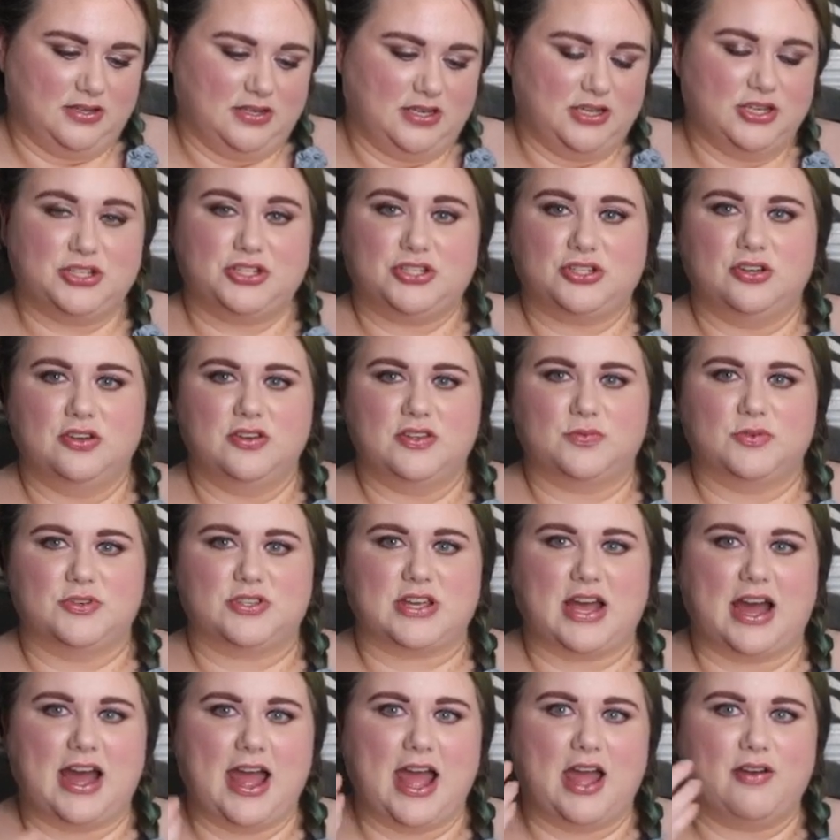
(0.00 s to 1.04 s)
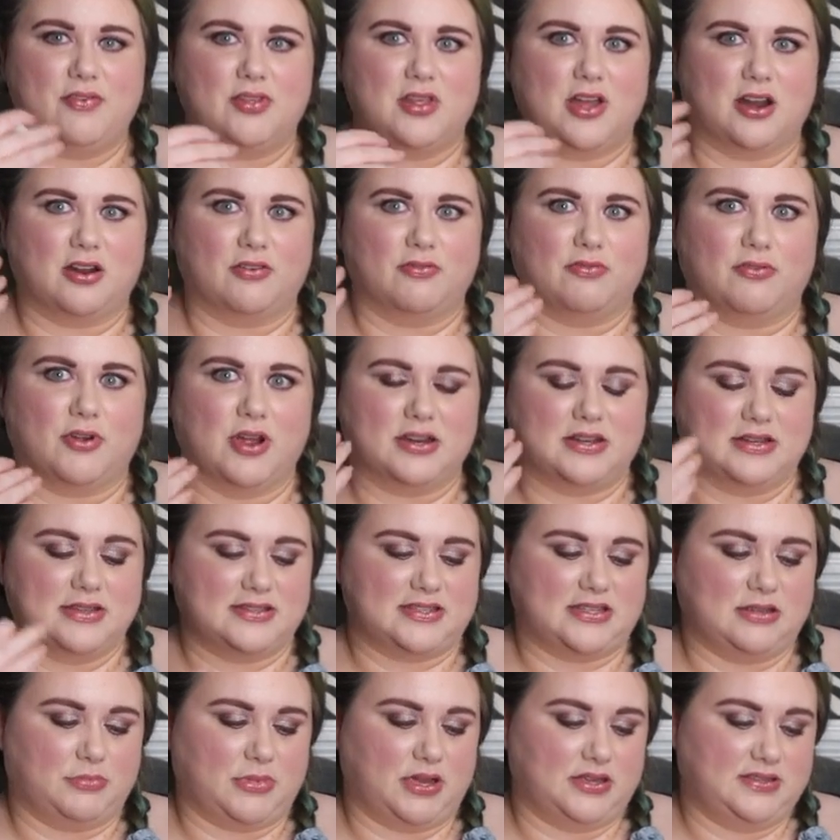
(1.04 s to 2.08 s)
issues, which I have a lot of
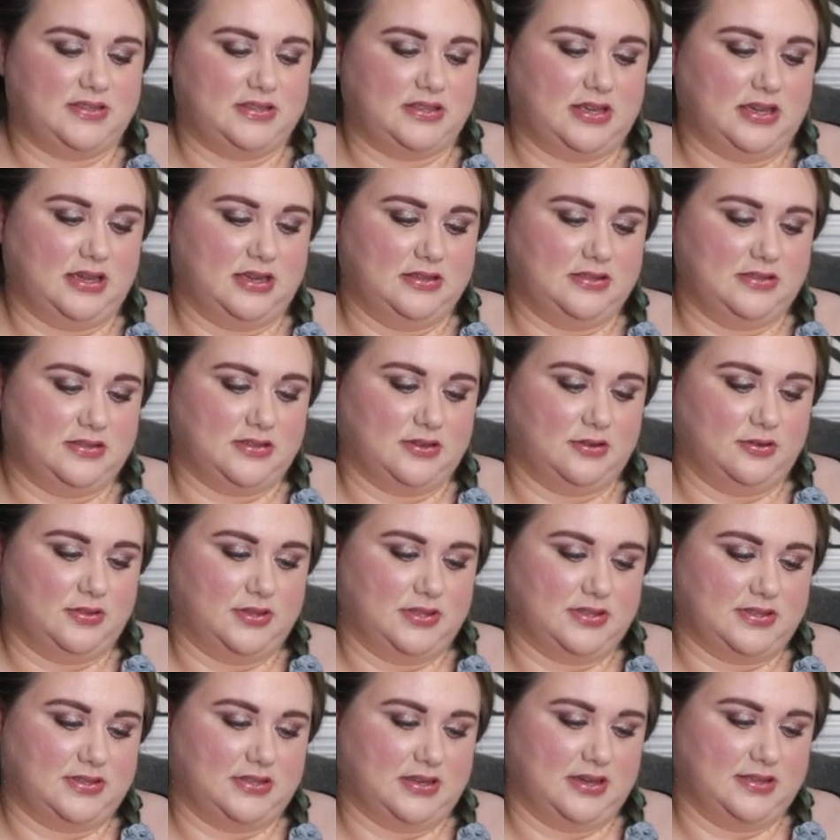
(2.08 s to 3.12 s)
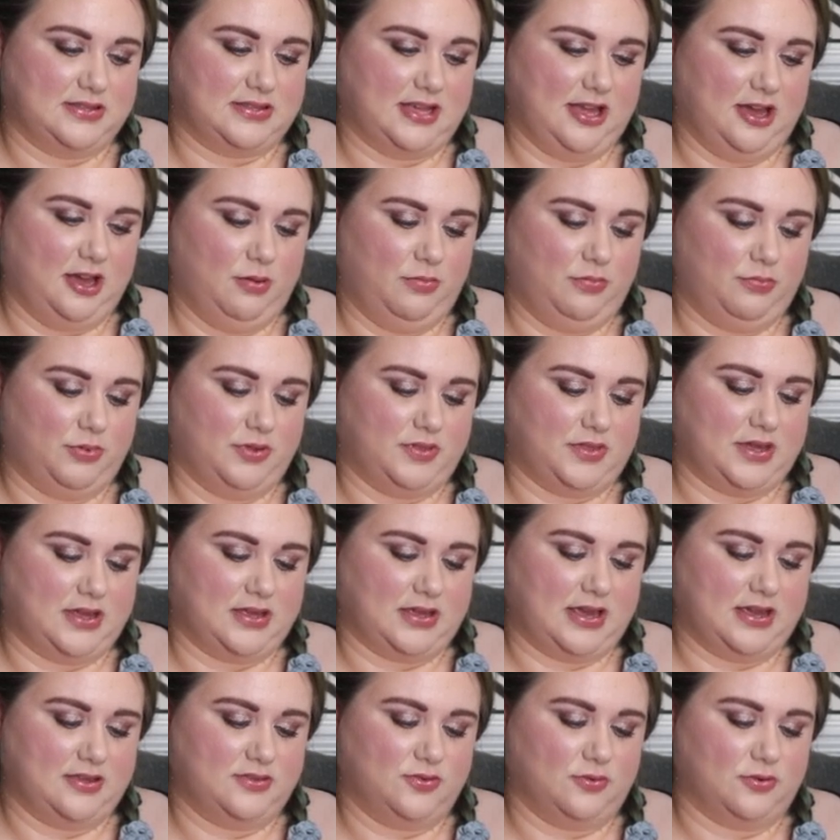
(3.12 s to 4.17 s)
redness in my skin, so this does help with
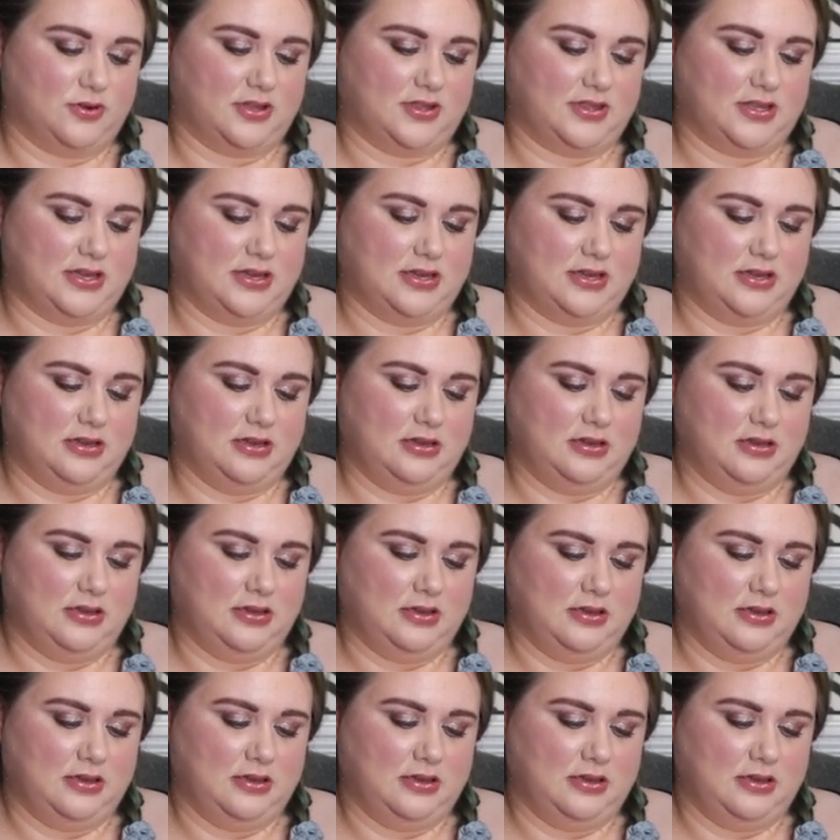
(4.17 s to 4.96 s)
that sort of thing.